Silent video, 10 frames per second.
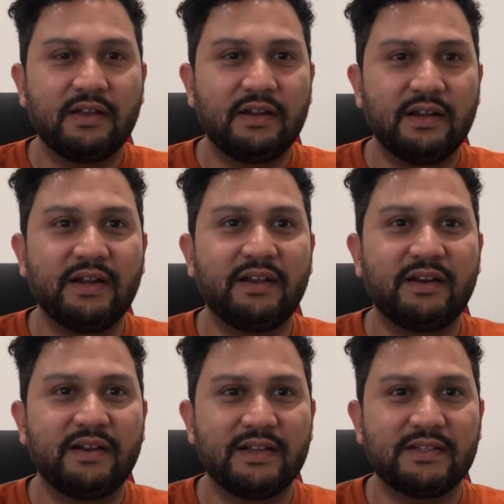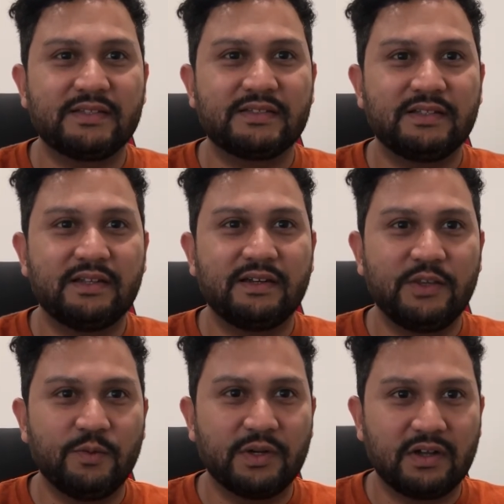Linear is a
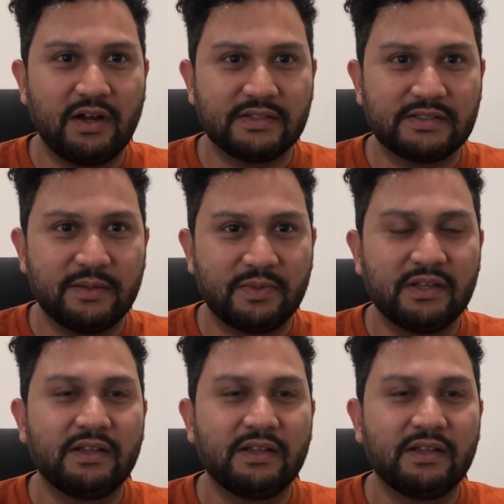human concept.